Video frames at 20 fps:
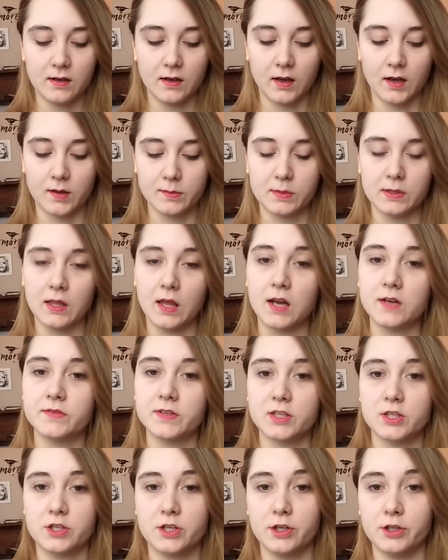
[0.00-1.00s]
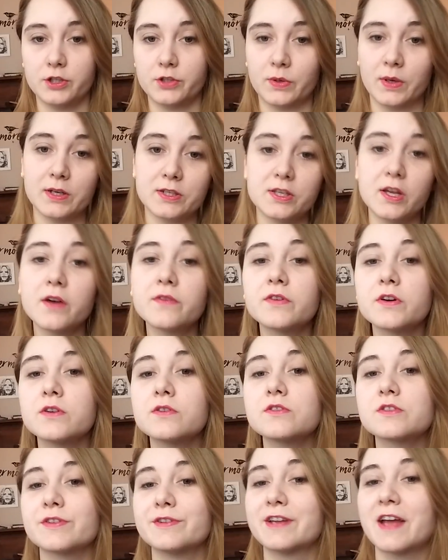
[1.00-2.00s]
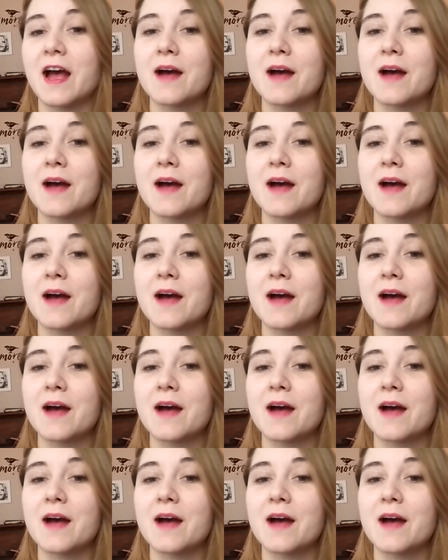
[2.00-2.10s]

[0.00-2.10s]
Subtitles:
A lot of us turn to our cell phones and